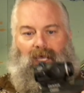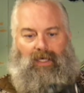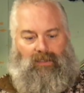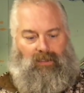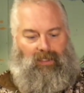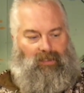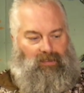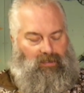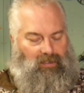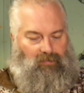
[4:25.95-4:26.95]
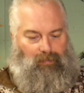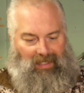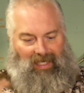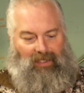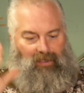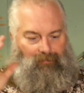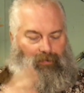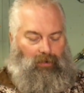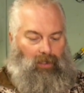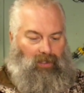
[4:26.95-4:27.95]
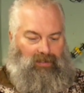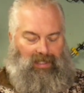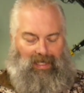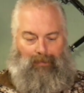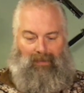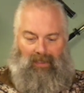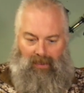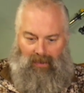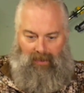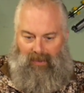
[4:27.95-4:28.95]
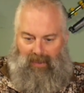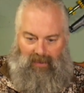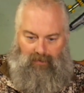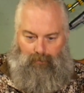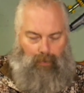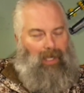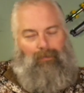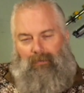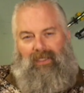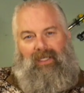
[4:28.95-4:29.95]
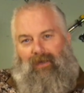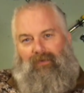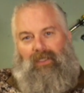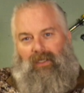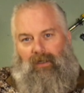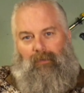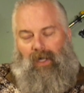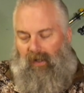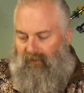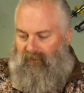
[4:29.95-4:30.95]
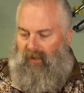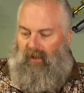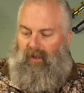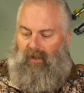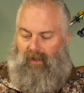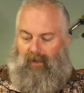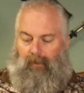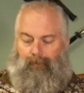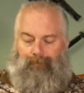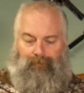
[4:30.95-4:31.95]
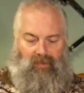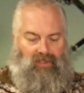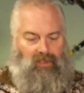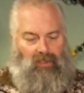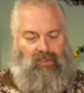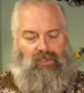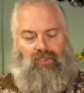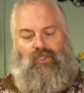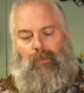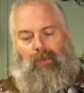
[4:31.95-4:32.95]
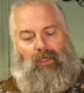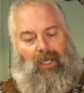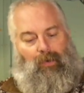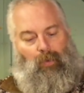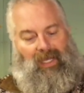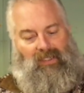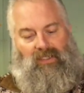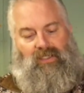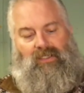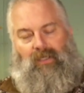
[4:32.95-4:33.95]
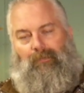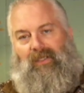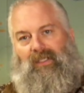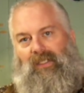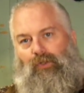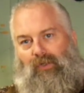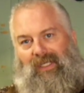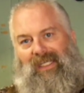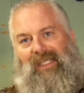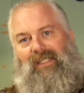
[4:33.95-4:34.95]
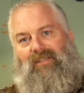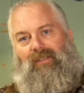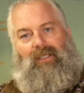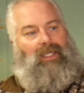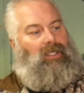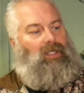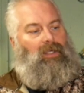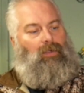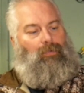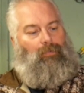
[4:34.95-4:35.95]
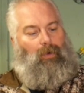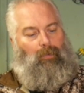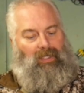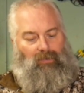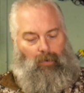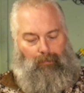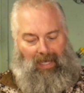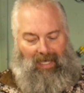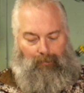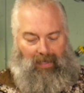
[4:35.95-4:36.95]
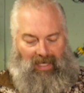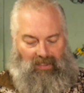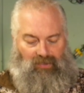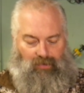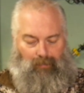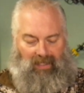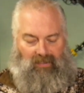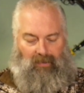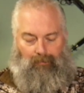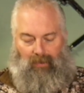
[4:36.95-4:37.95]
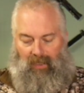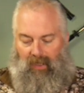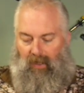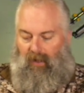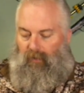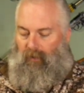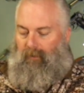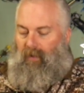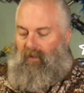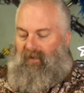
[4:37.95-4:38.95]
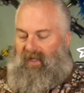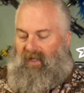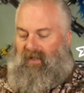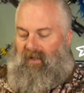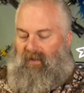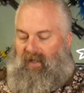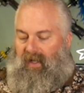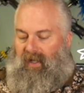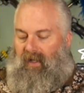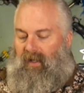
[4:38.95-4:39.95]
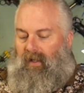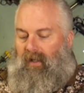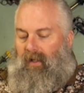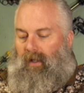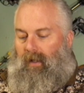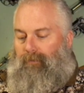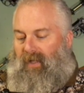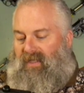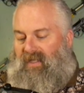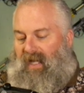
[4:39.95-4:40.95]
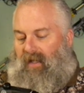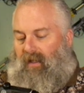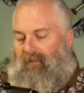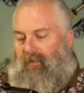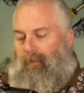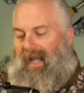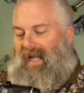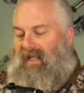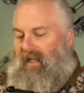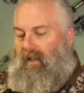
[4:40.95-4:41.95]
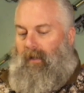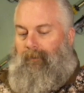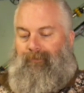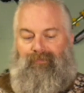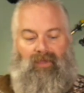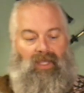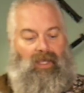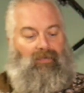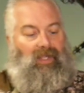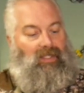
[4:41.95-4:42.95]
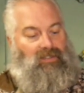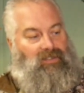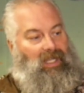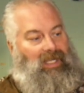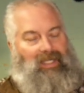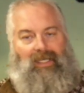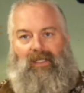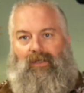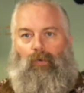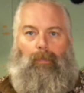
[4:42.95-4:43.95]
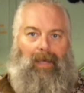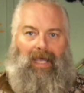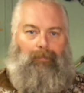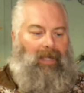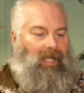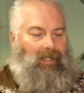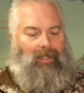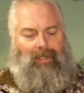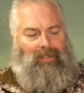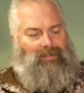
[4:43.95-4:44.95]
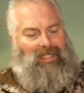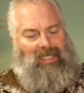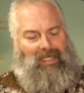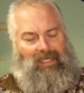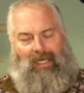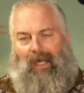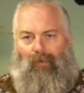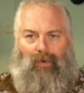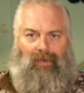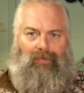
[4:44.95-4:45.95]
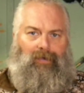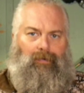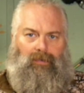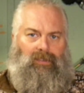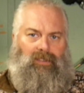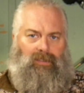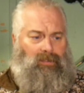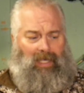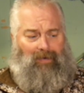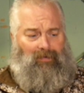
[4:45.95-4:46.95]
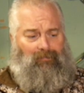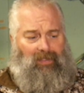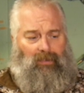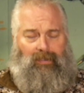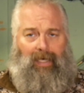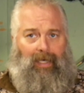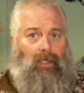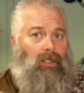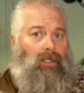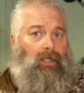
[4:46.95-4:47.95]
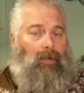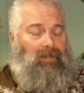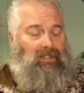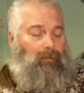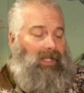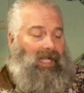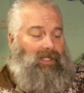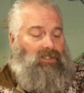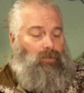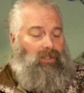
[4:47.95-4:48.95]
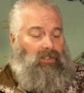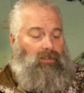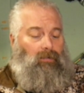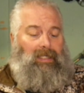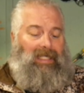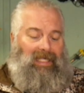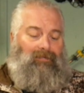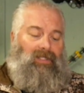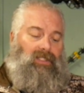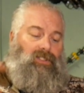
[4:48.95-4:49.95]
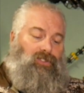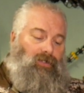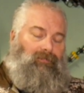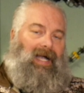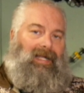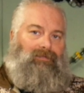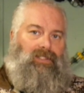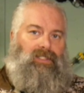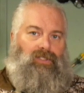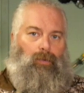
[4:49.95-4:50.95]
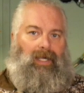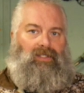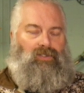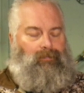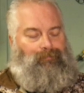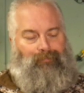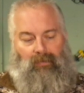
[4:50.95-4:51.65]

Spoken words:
Honestly, it's been on here for a long time, and it's probably never going to come off. This gun is super lightweight. This is something that you could easily throw into a backpack just by simply removing the buttstock off the back here and then sliding it into a backpack, taking it out with you and just having a field day. I mean, to be honest with you, even in a survival situation.